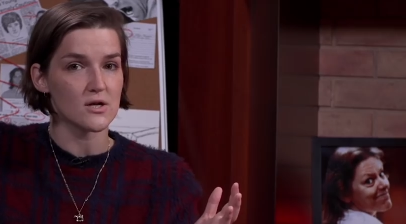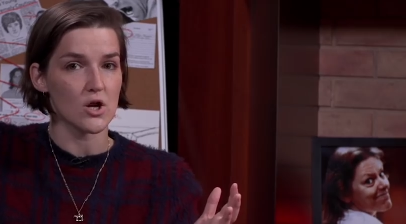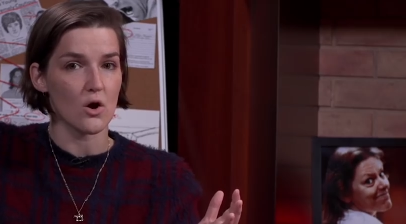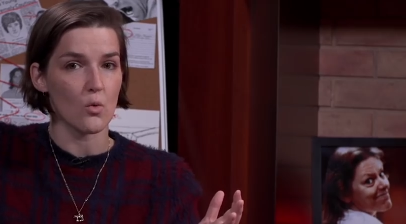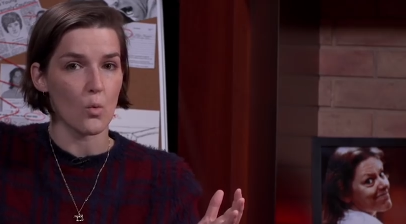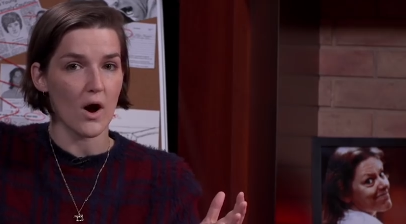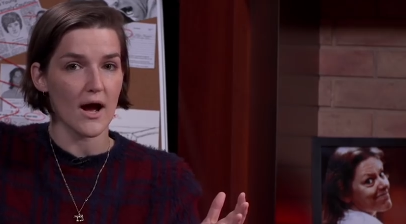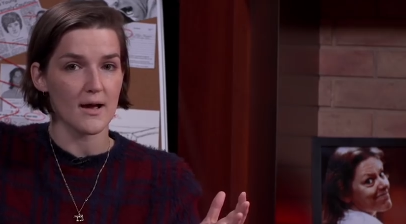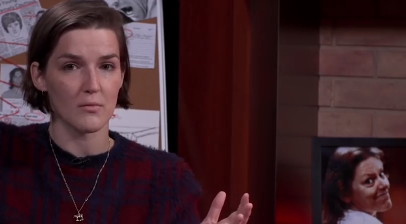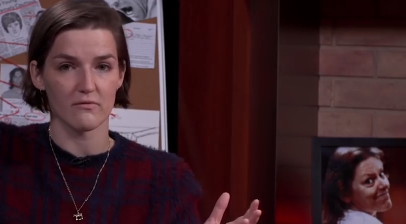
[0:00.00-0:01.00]
Speaker 1: know
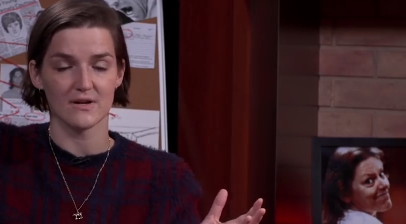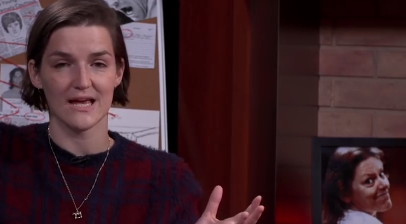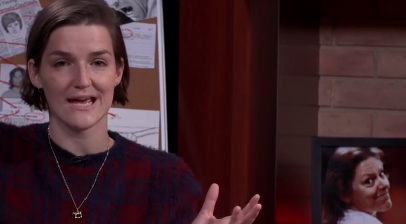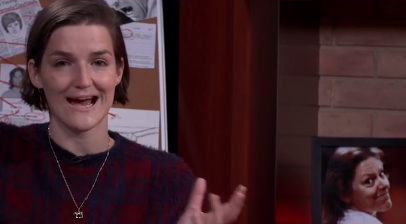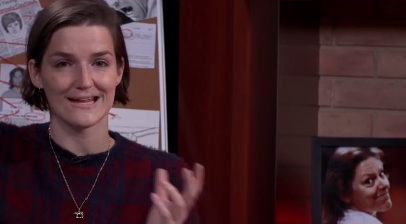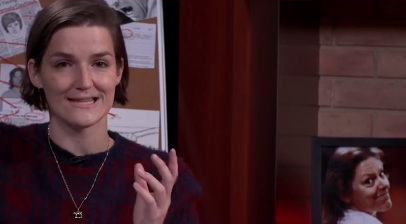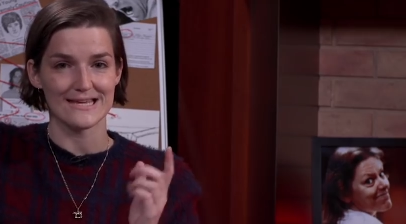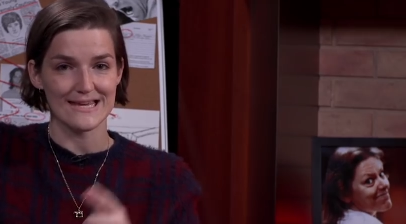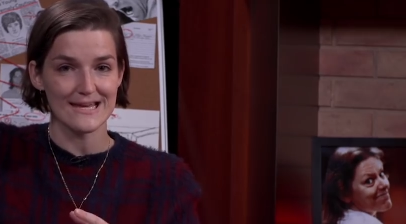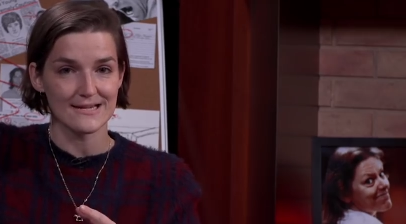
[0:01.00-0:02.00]
why Marvin Gaye added
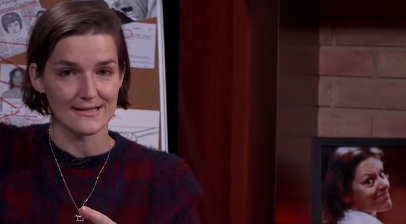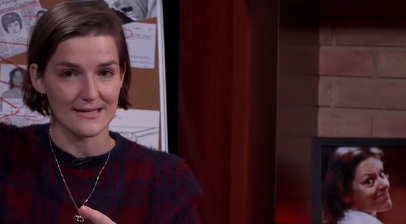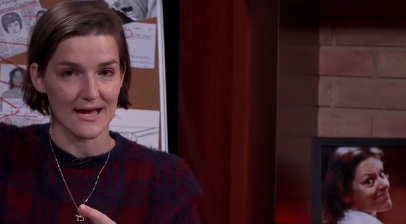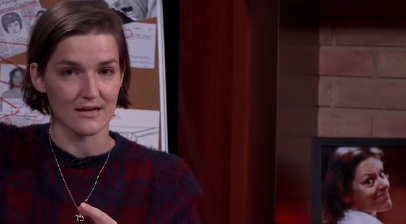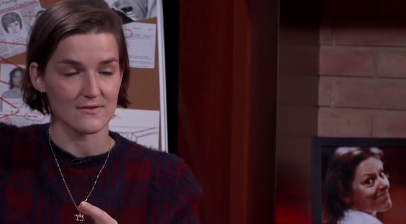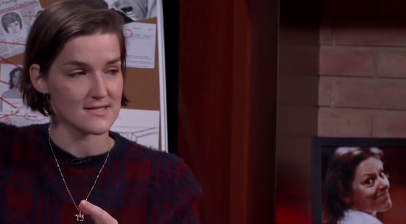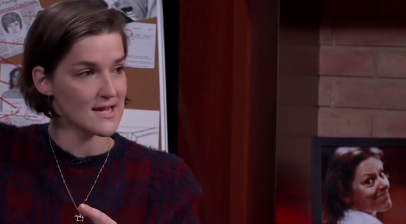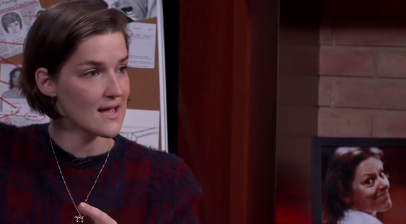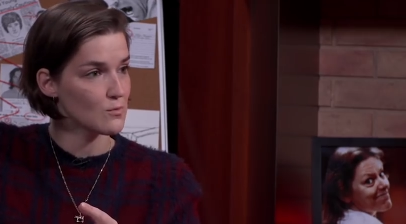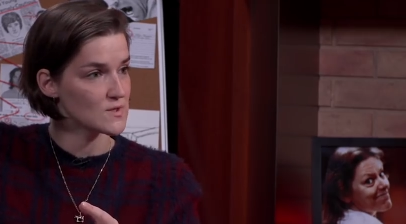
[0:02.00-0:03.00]
the E to the end of his
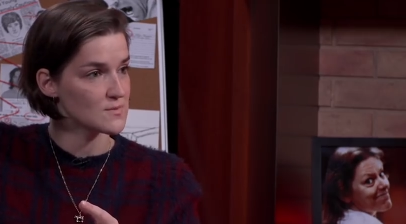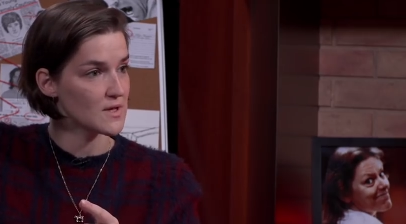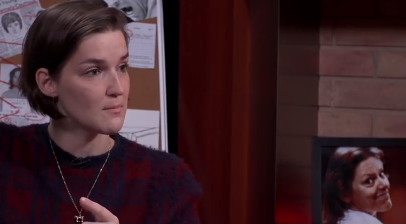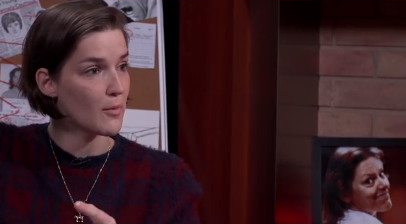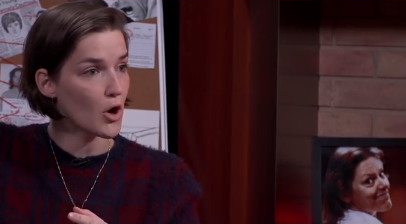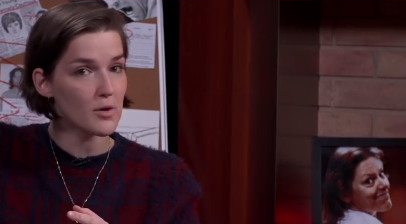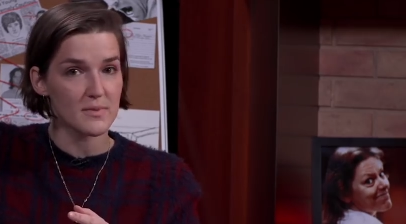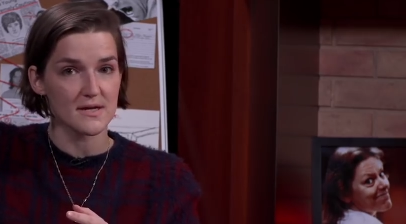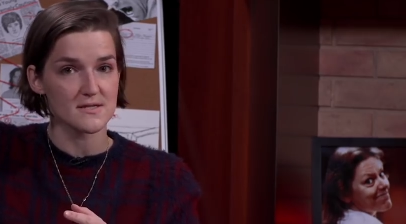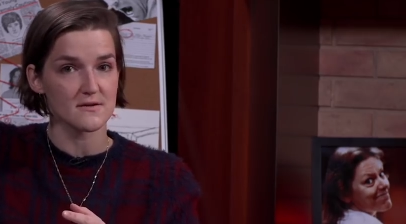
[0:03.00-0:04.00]
name, was in part
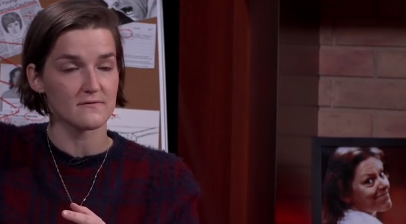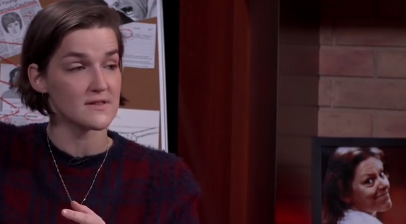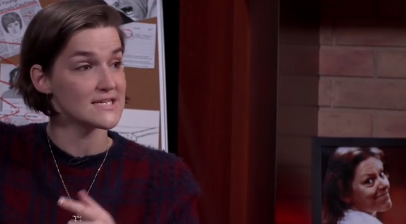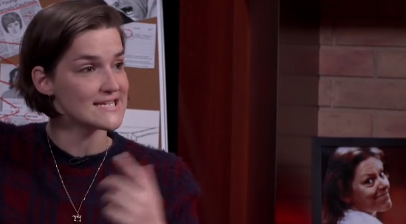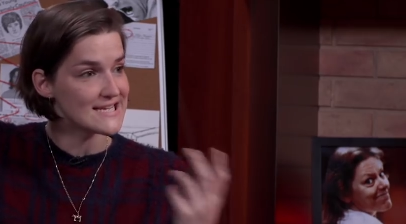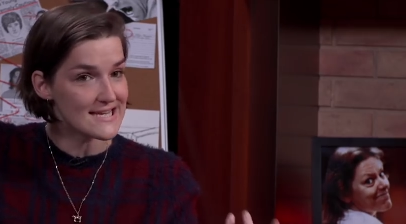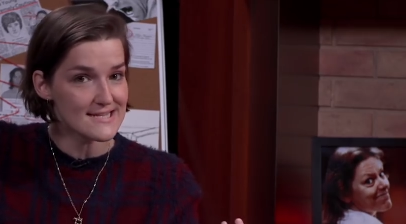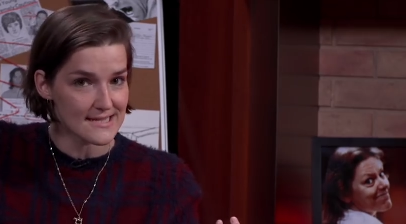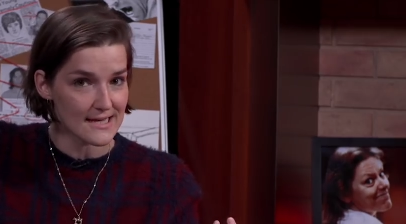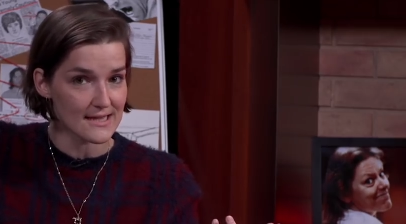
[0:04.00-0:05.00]
because of the
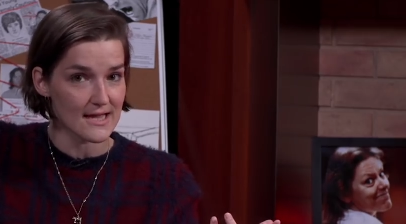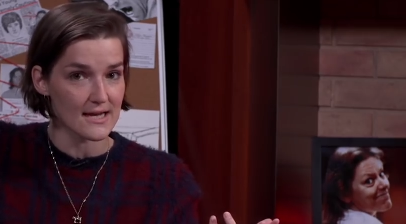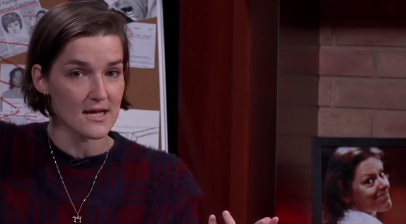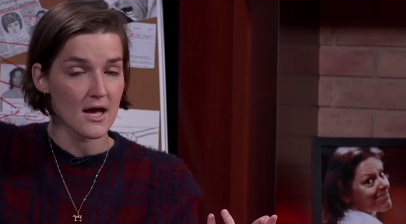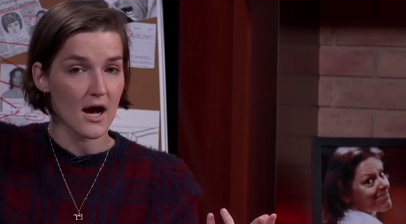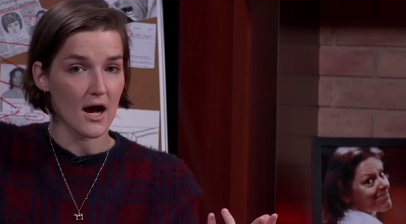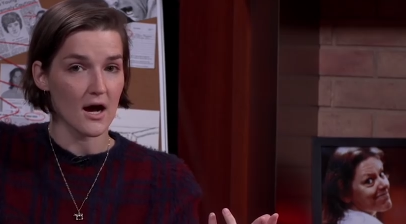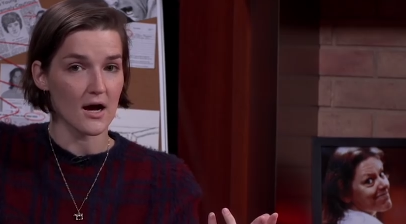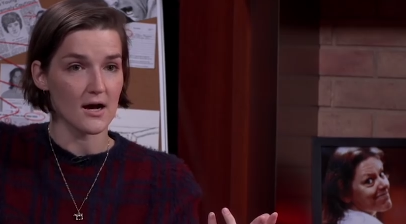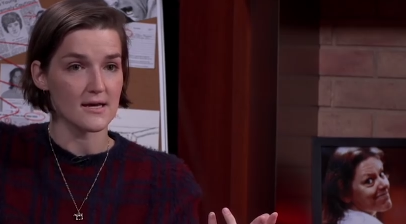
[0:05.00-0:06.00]
teasing that
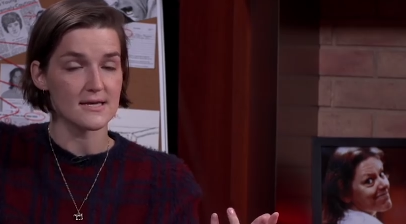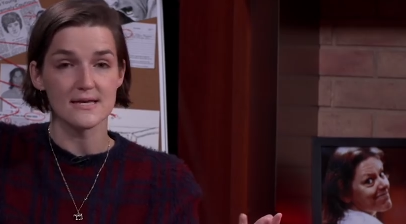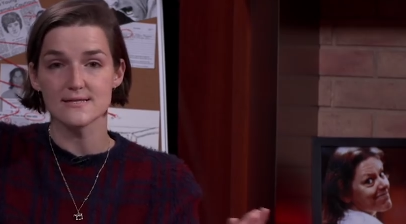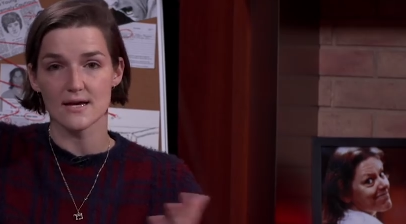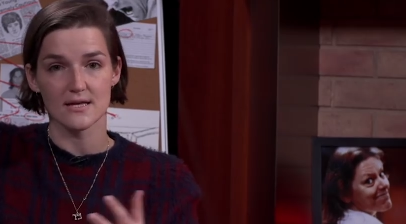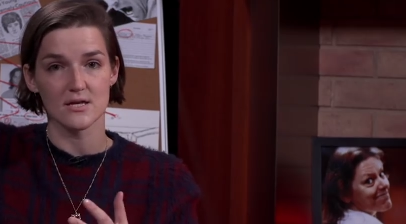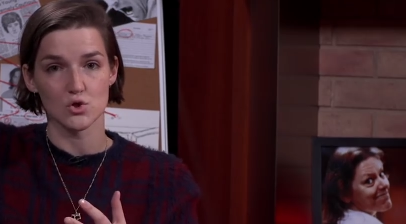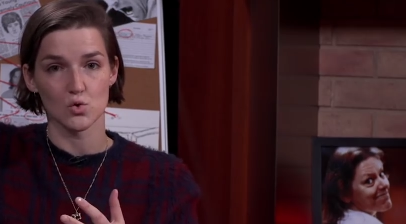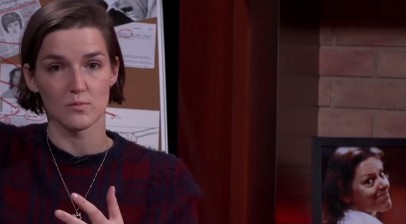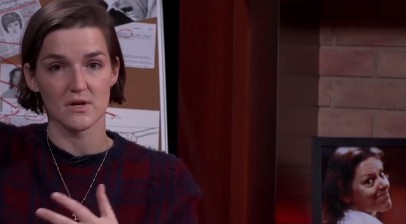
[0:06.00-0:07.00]
uh, he said he
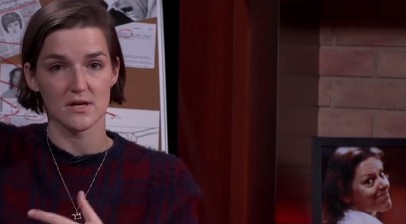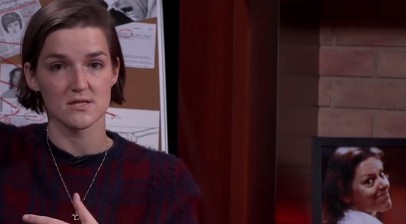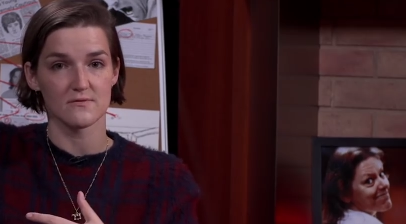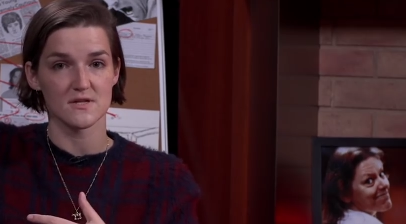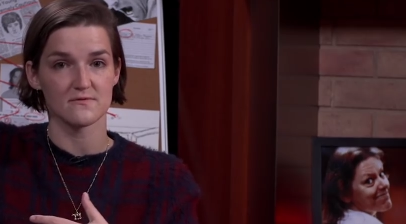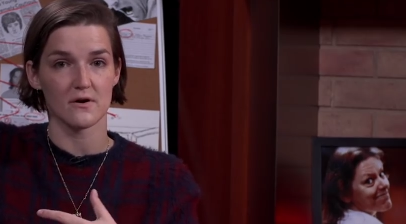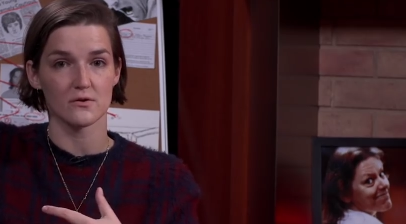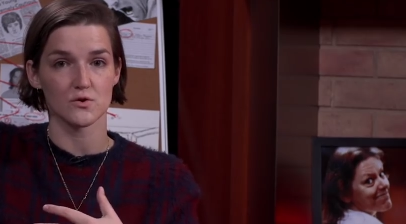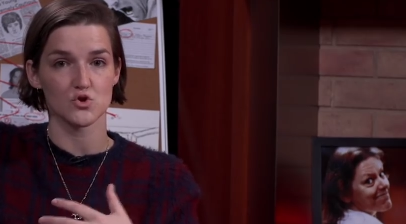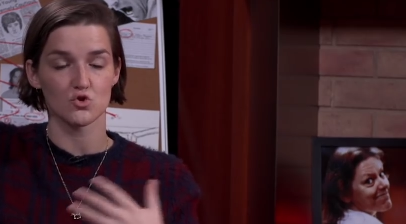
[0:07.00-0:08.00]
endured because of his
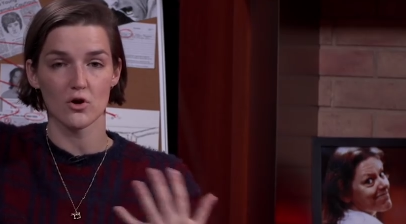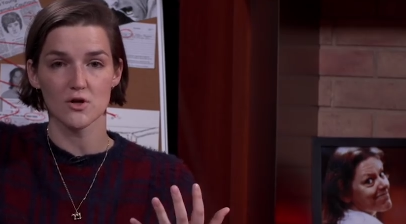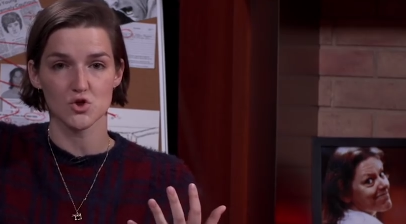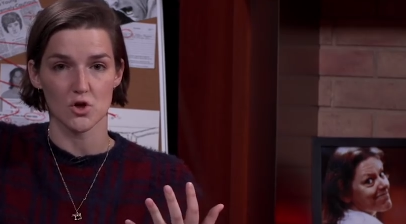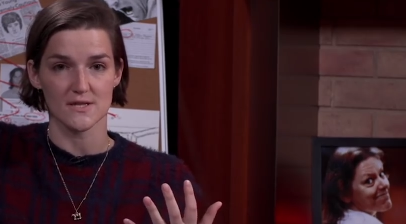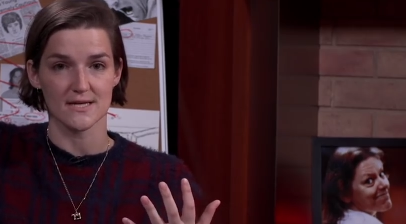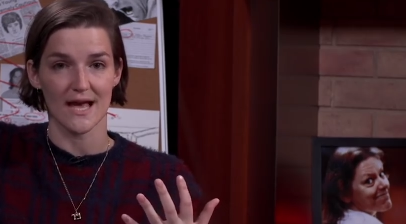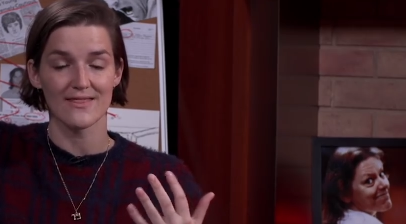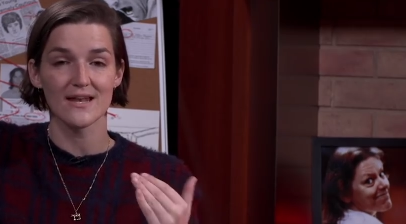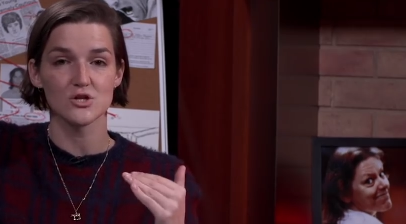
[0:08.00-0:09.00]
father's cross dressing.
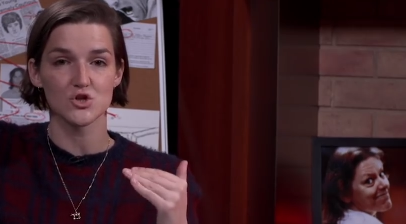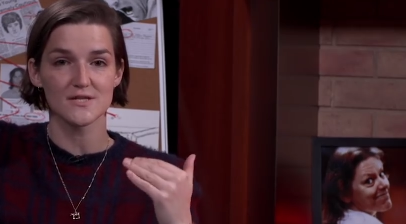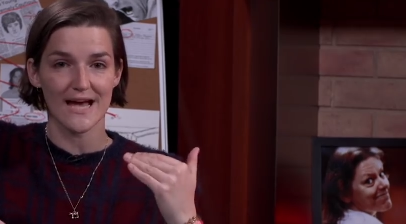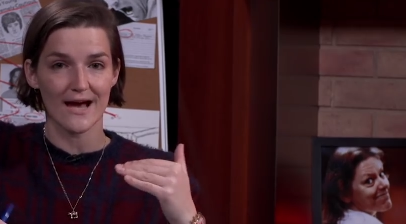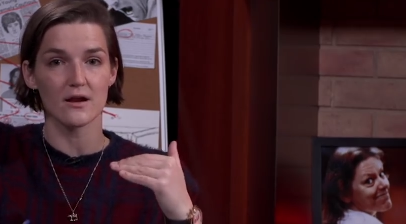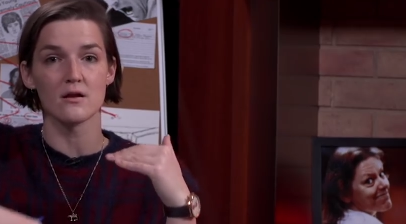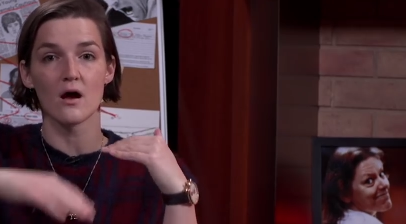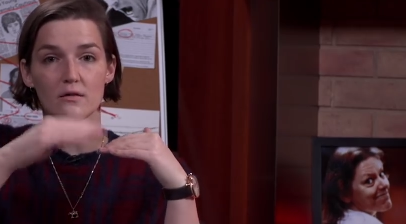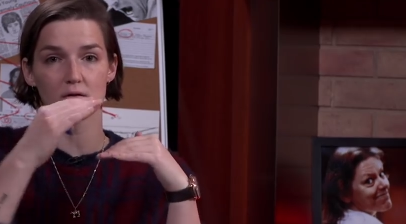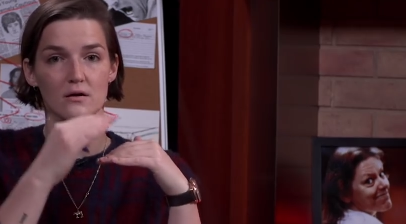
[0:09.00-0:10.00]
And then just to add
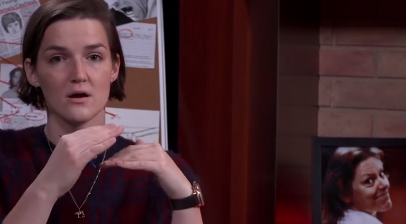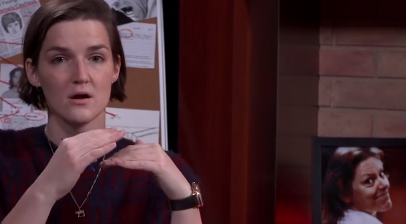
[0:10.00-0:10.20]
another